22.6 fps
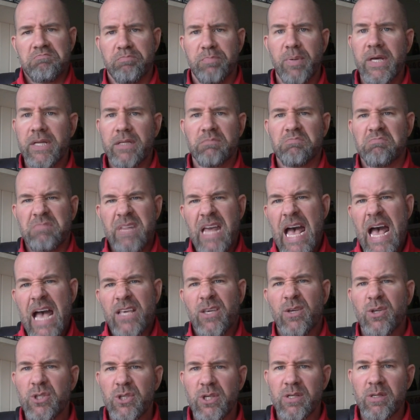But
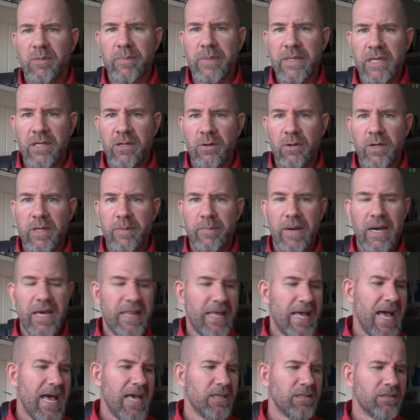you shouldn't be annoyed by
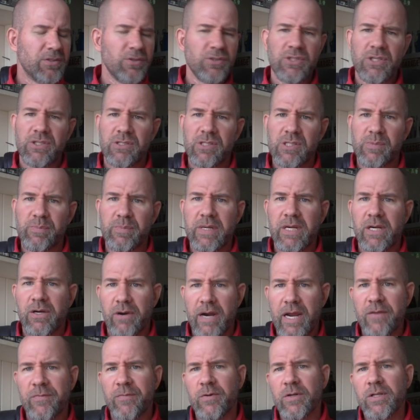that. You should just be
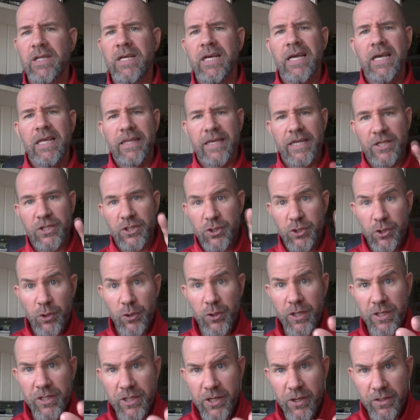grateful that you
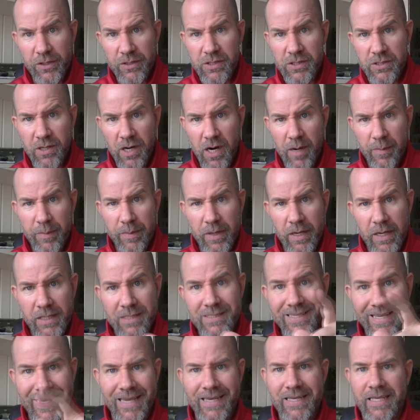could go to
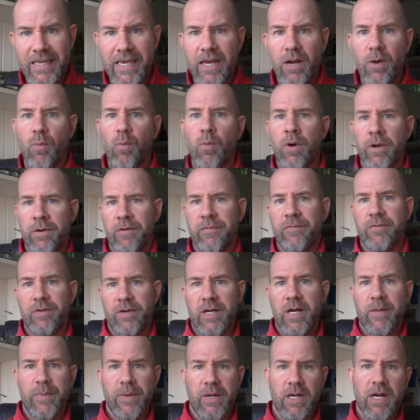Starbucks and get a wonderful
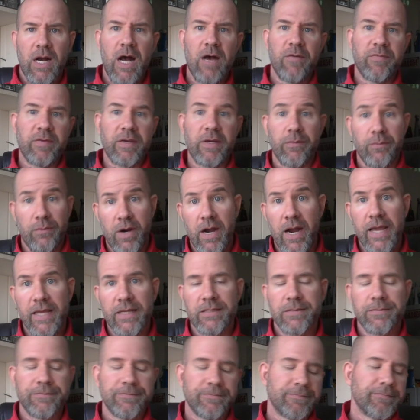cup of coffee,
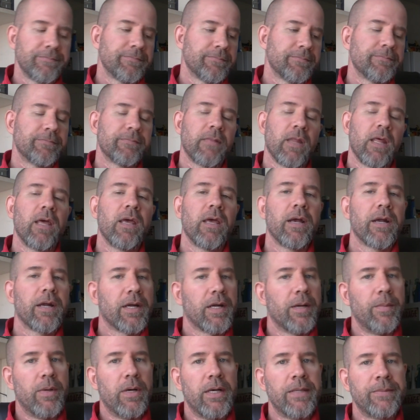right?
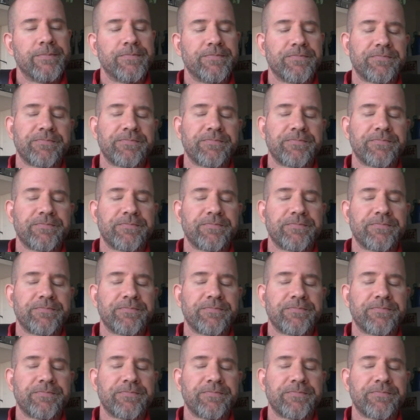Come on.